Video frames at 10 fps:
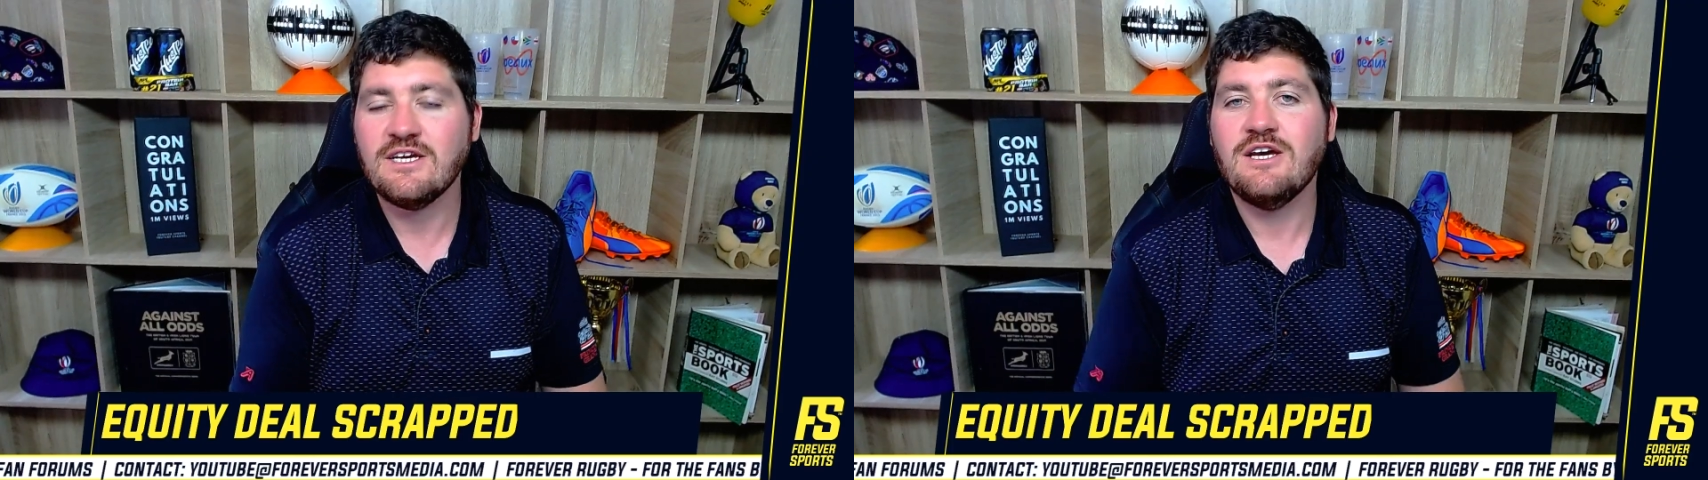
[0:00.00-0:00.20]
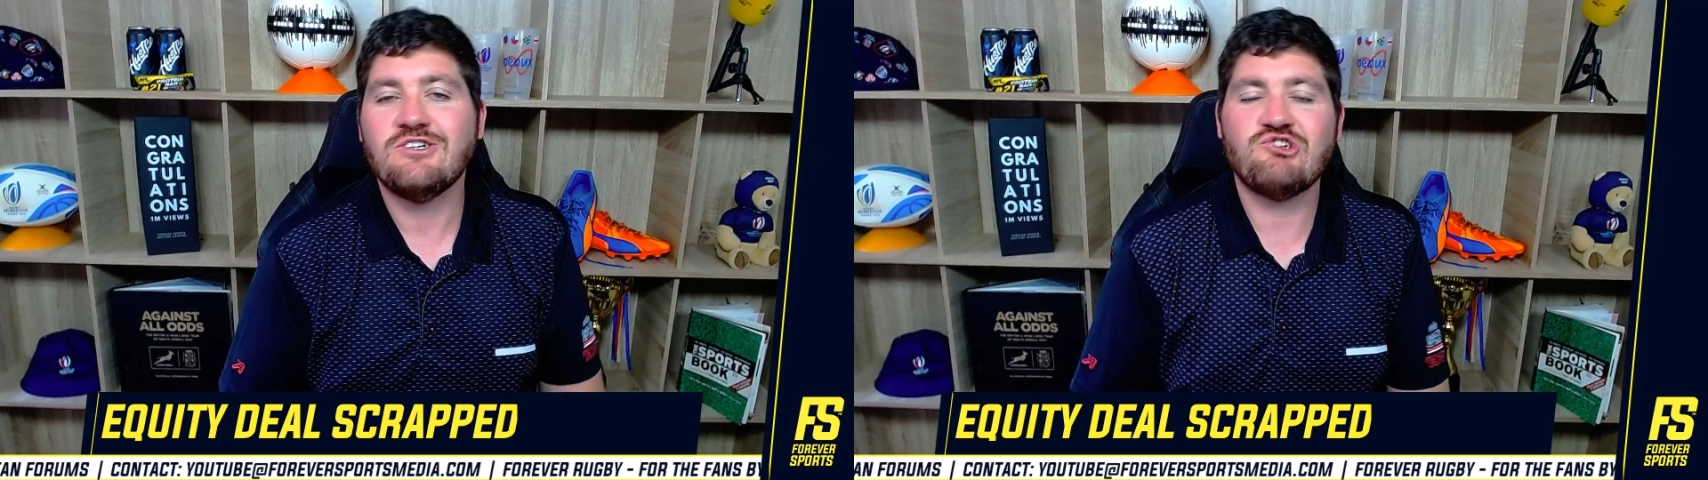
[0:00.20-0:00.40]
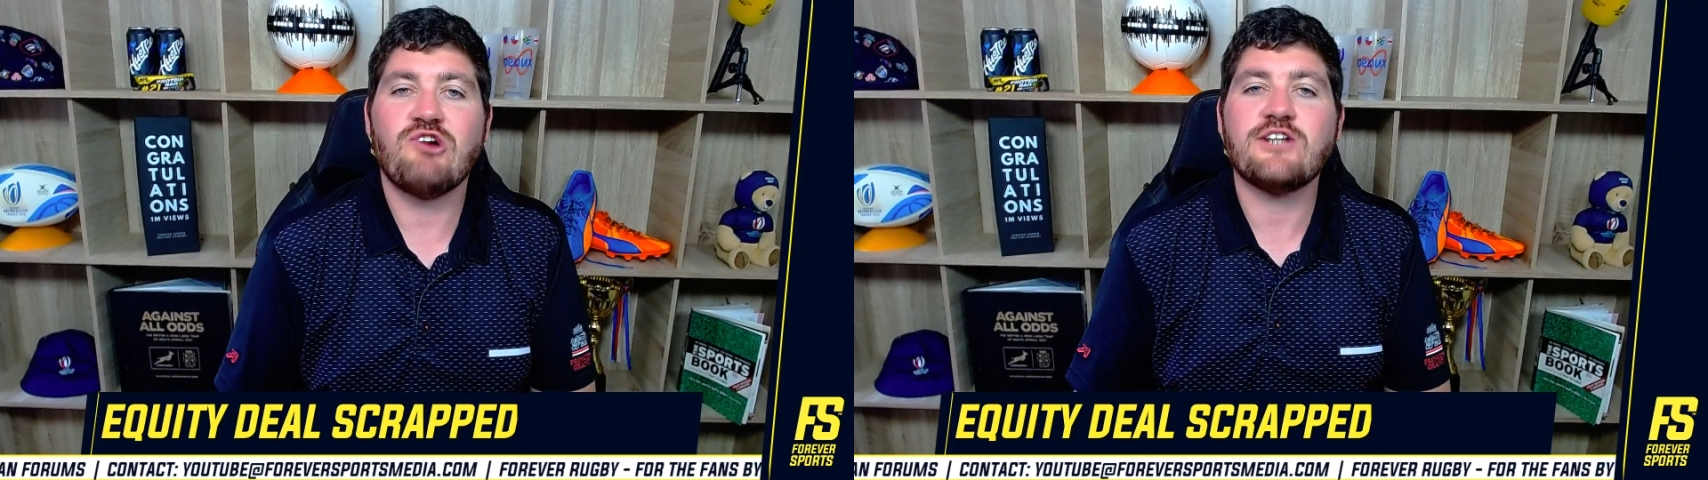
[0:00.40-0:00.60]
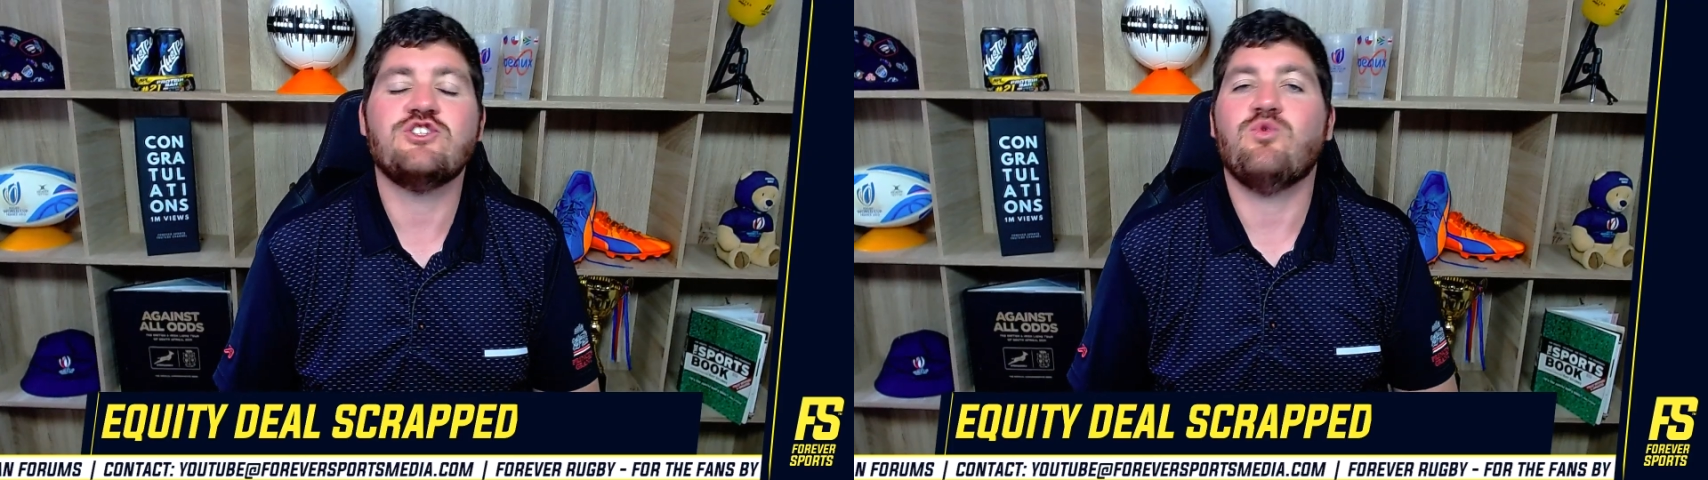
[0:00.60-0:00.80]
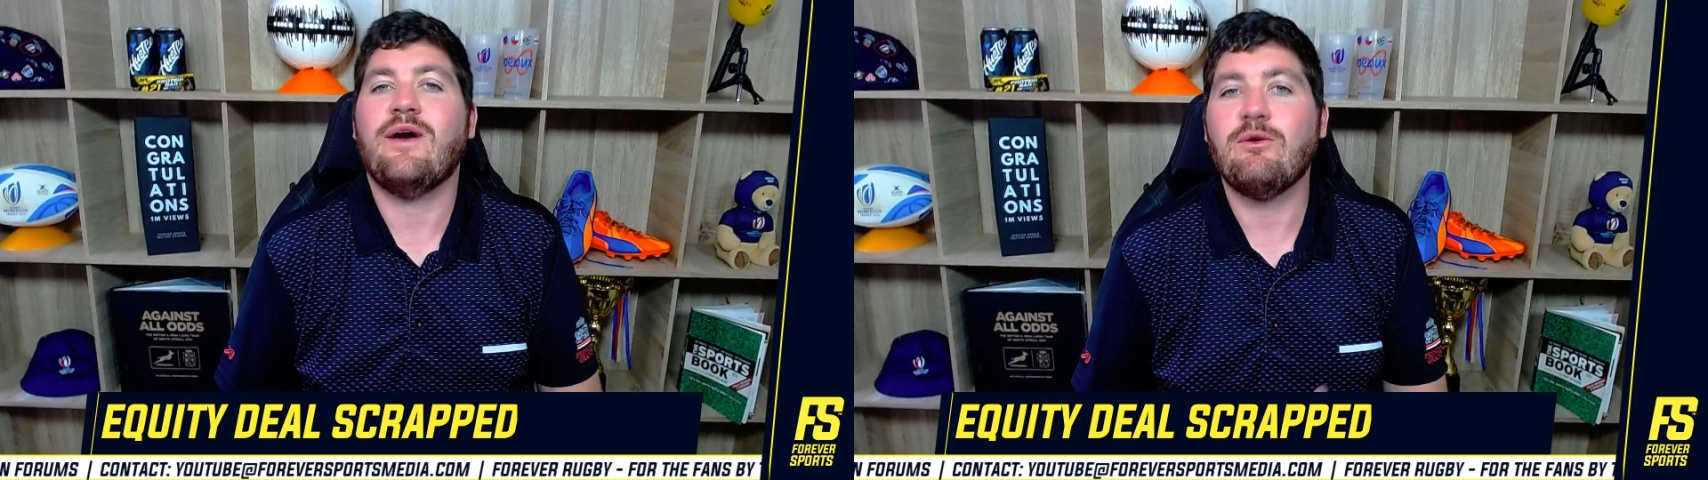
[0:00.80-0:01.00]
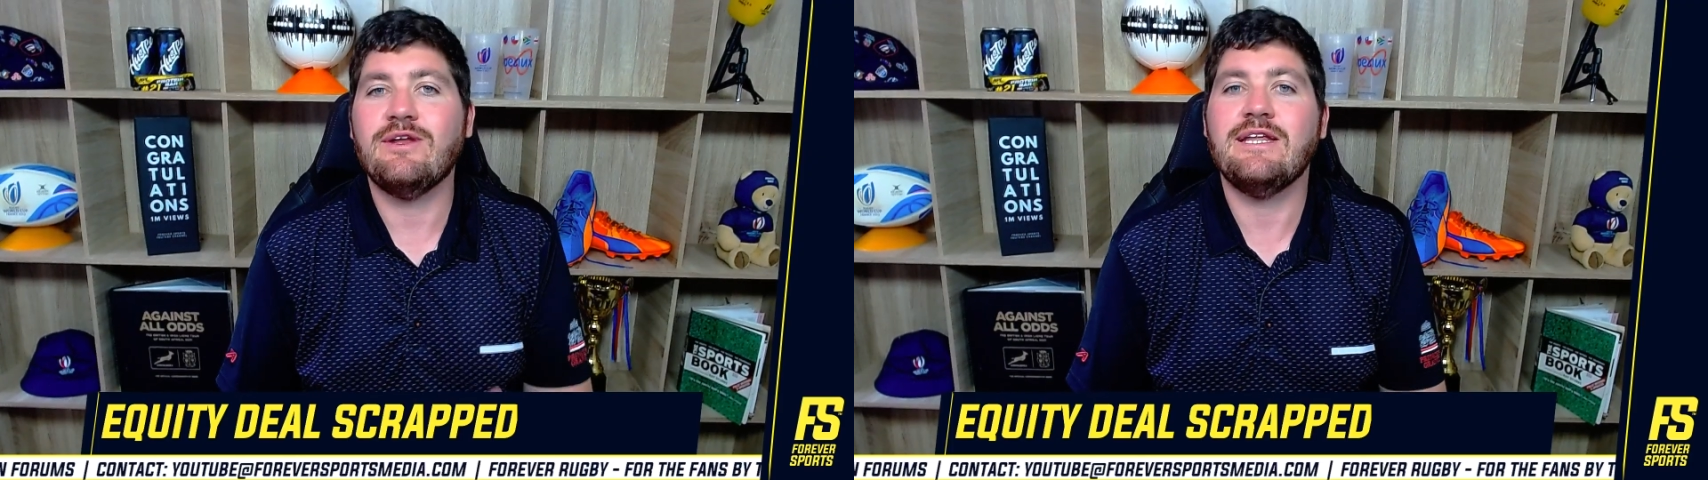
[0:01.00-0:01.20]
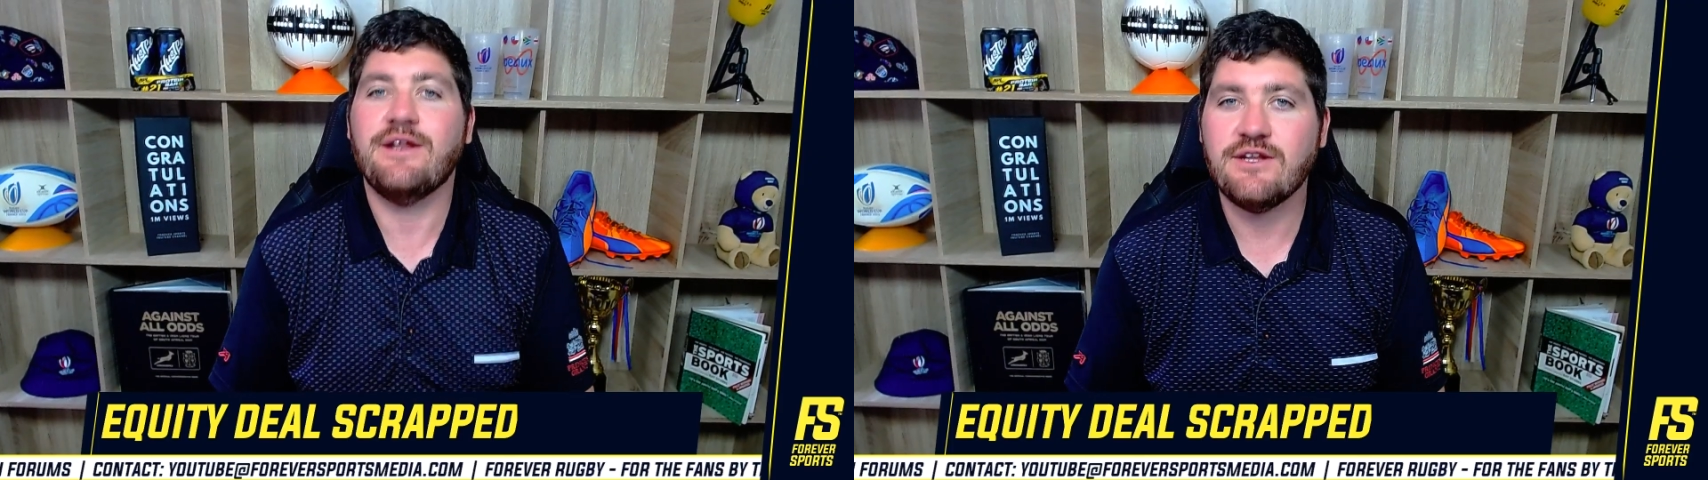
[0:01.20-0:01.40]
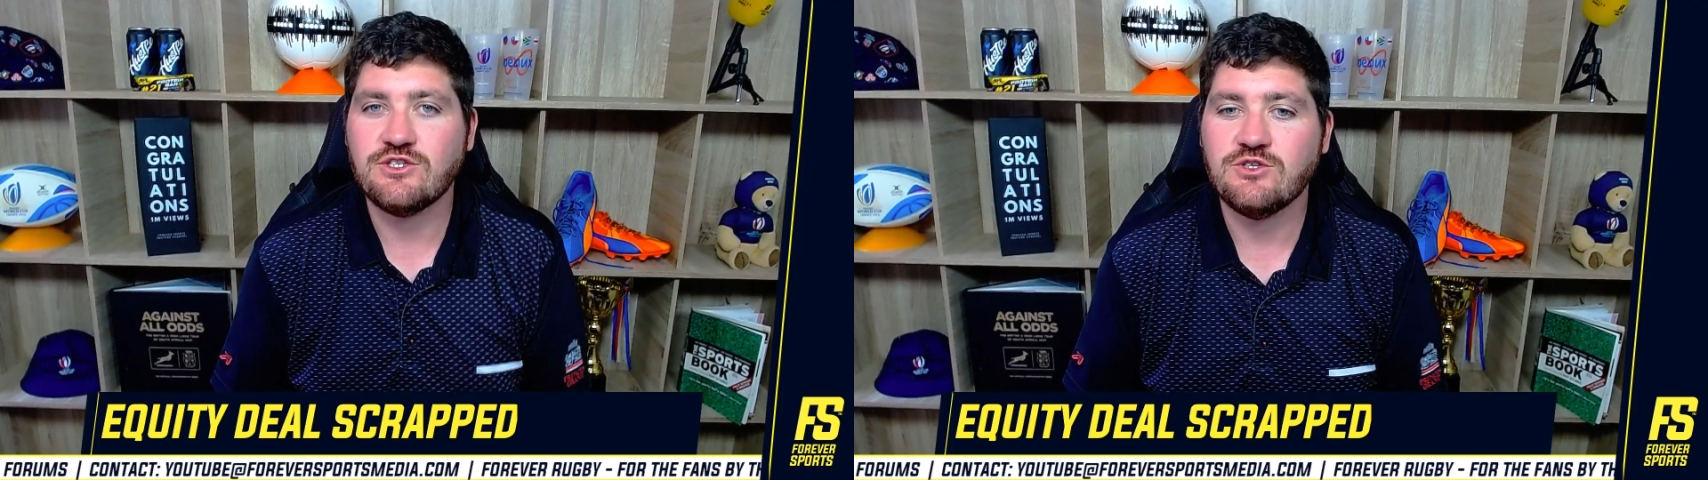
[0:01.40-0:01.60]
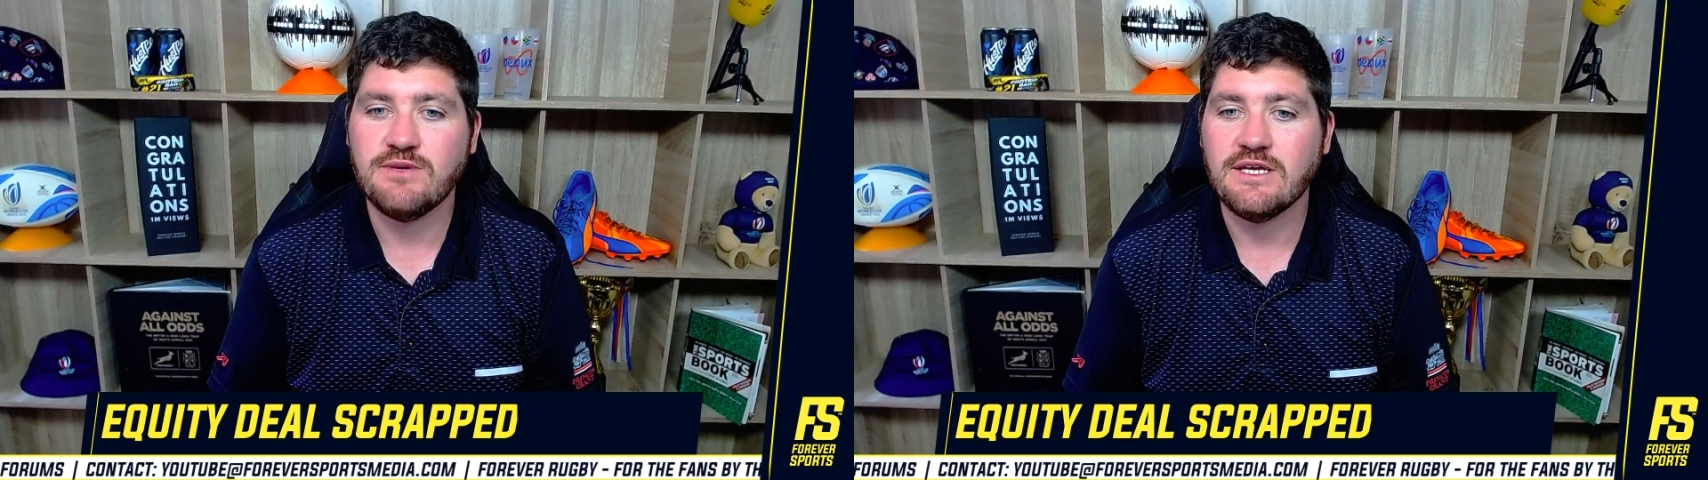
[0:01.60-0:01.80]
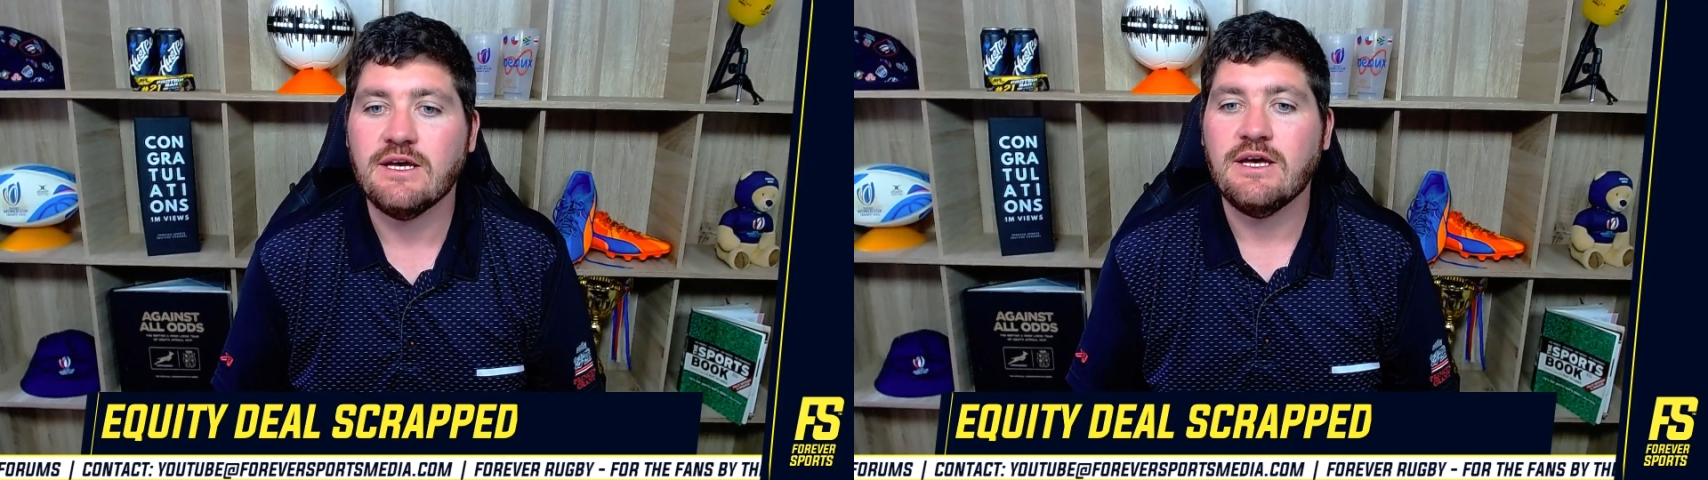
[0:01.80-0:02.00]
structured the way we needed it to be.